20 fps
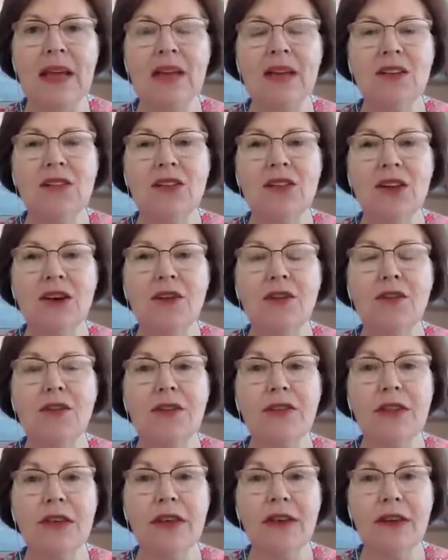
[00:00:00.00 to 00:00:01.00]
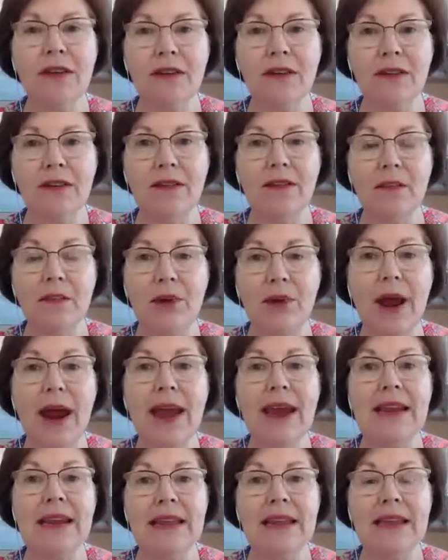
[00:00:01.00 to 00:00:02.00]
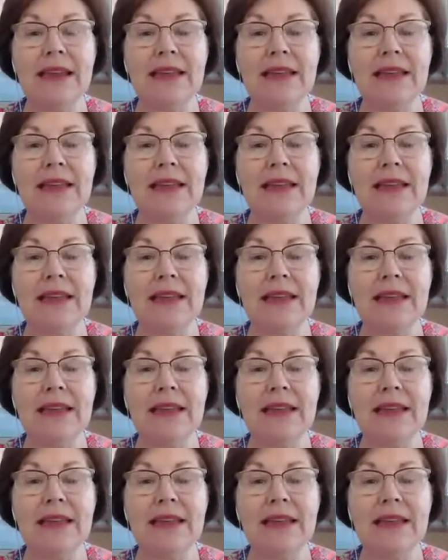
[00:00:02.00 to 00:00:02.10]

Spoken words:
So the brain